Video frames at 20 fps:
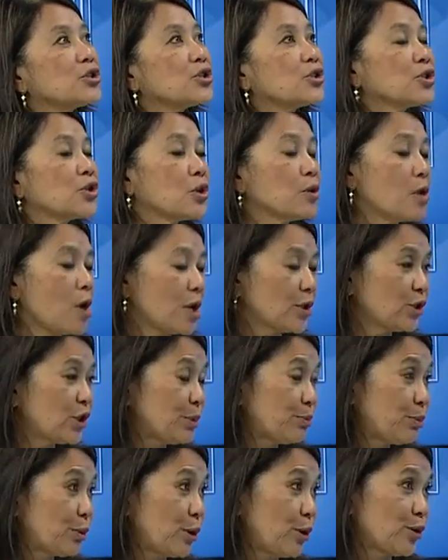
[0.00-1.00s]
So
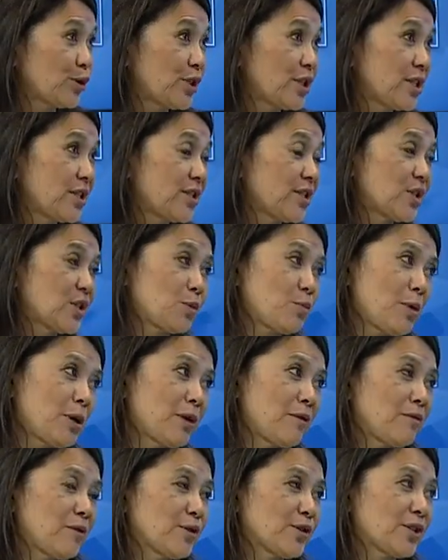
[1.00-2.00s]
osteoporosis is one
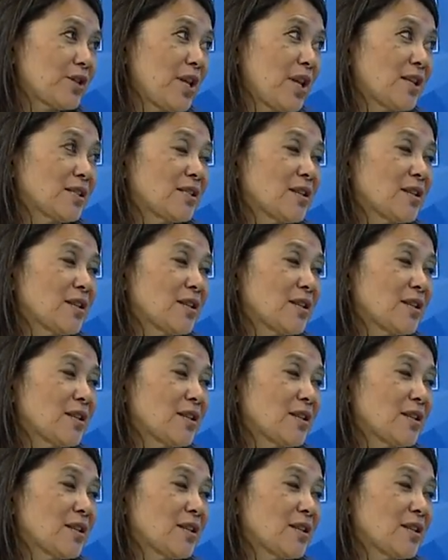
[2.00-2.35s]
of those things